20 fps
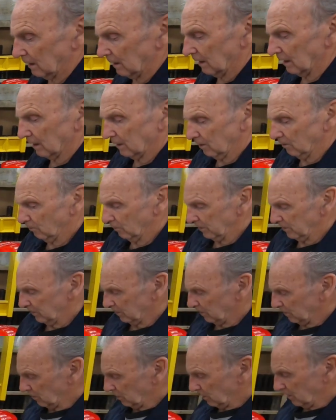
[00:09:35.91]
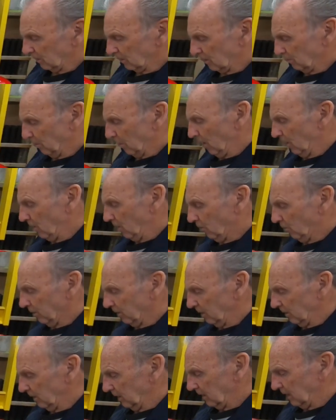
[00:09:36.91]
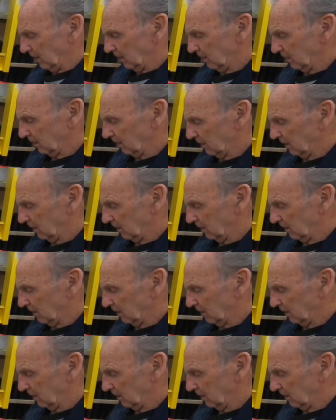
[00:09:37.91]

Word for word: Yeah, no, it's just a spark coil. It can, it's